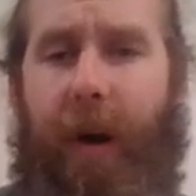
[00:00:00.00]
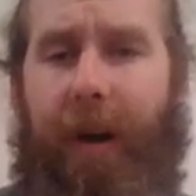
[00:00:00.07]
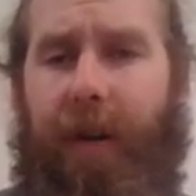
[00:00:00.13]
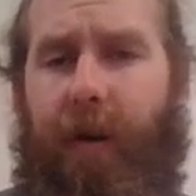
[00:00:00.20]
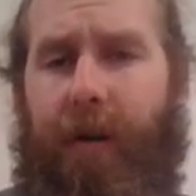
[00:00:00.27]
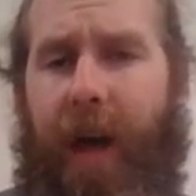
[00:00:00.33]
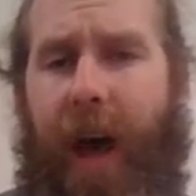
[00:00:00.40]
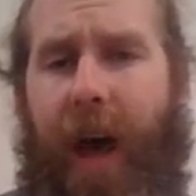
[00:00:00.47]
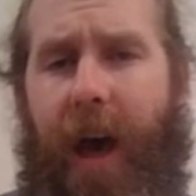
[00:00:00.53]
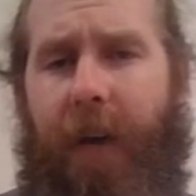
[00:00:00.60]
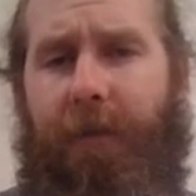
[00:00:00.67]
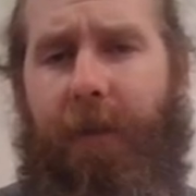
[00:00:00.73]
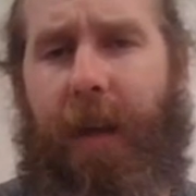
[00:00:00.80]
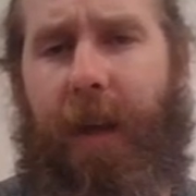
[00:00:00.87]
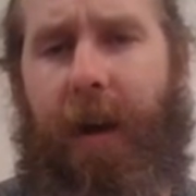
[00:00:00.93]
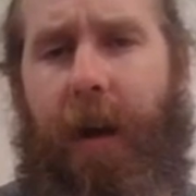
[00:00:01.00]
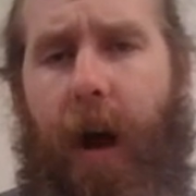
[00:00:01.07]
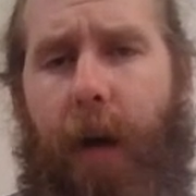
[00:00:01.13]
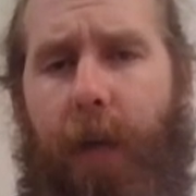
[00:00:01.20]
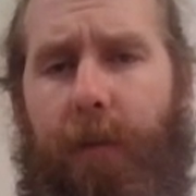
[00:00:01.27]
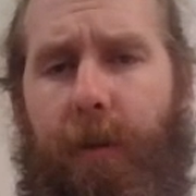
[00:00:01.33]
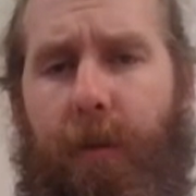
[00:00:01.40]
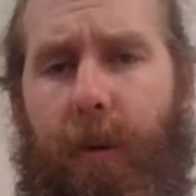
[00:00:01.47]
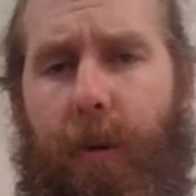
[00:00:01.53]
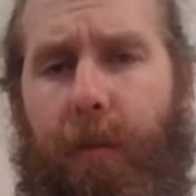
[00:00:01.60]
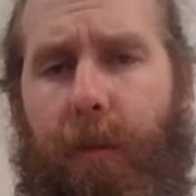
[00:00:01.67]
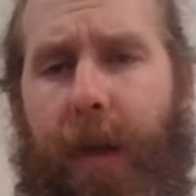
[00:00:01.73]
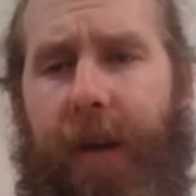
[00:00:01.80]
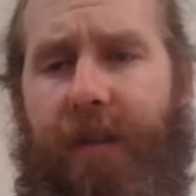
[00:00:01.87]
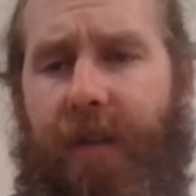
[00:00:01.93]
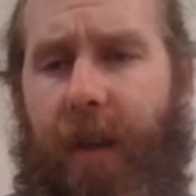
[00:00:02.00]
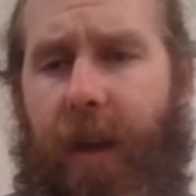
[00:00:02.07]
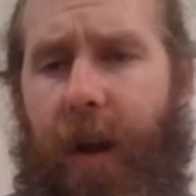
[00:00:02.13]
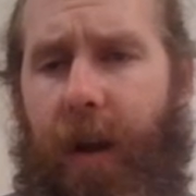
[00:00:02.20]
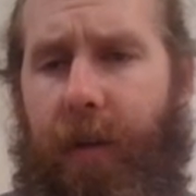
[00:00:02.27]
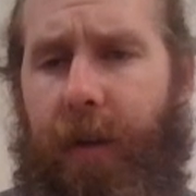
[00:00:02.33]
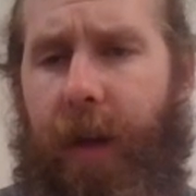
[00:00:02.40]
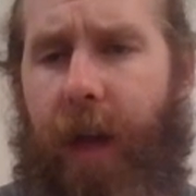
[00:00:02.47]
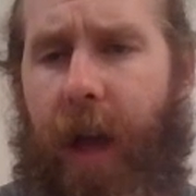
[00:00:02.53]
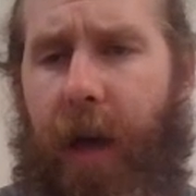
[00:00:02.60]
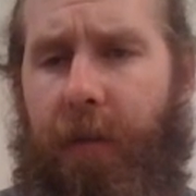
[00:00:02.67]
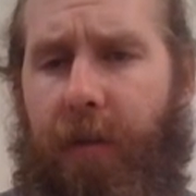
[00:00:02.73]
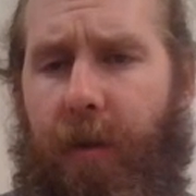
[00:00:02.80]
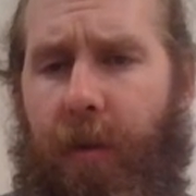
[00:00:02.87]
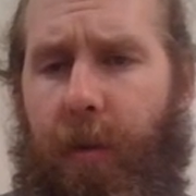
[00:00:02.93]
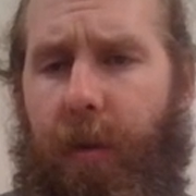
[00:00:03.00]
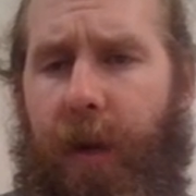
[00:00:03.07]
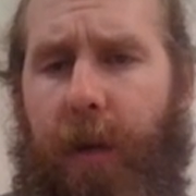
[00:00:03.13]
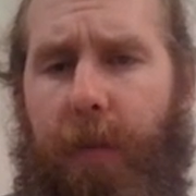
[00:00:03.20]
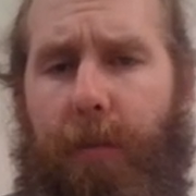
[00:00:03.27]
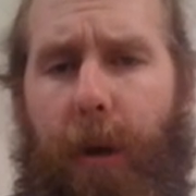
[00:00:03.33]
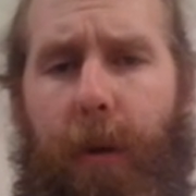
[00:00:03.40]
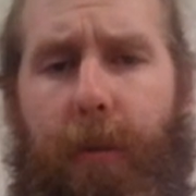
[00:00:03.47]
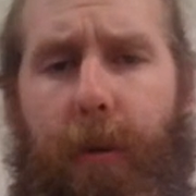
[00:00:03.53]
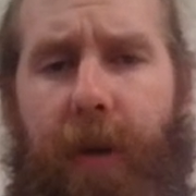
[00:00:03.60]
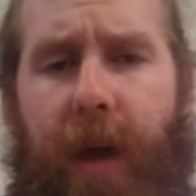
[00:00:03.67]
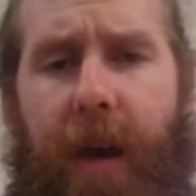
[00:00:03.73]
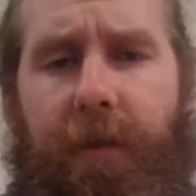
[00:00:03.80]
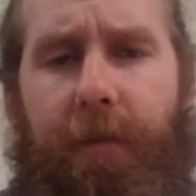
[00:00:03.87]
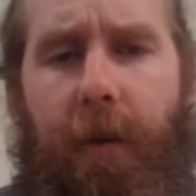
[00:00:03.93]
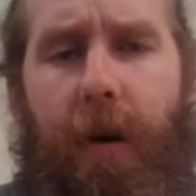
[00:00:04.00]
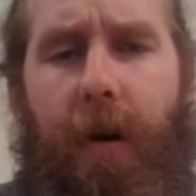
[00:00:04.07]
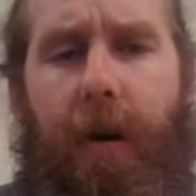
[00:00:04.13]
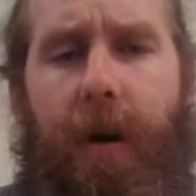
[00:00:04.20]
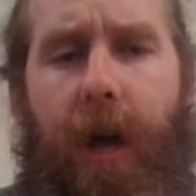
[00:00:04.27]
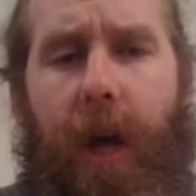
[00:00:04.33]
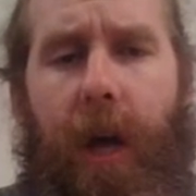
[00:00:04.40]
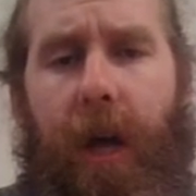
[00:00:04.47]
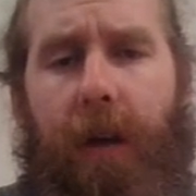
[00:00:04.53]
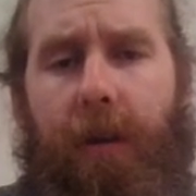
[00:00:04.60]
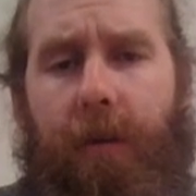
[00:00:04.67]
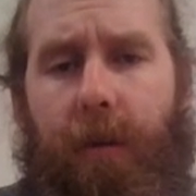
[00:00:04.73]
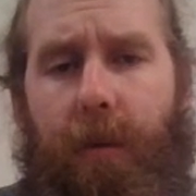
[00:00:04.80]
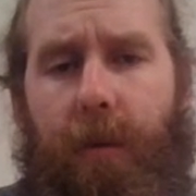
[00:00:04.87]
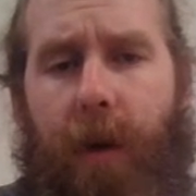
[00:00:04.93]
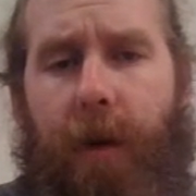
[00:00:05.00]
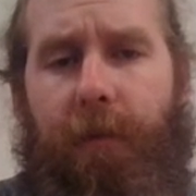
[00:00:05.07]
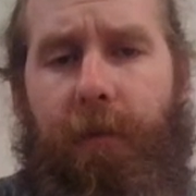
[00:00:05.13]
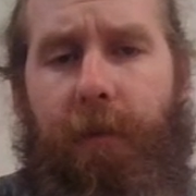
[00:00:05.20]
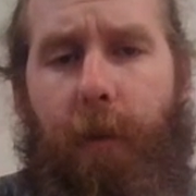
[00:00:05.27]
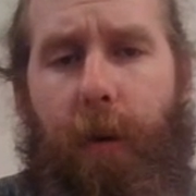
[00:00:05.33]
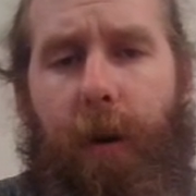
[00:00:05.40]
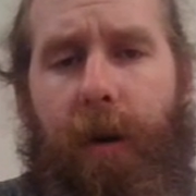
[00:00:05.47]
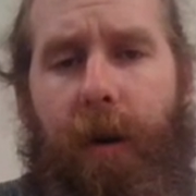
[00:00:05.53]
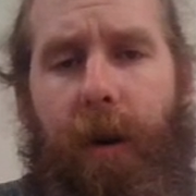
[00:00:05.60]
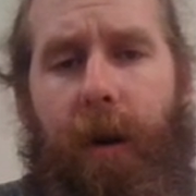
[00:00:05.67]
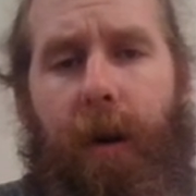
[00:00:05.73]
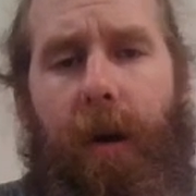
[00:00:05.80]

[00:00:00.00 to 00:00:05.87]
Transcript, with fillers: I don't have an optimal playset. I only have three Purple Nightfall. You'd want four.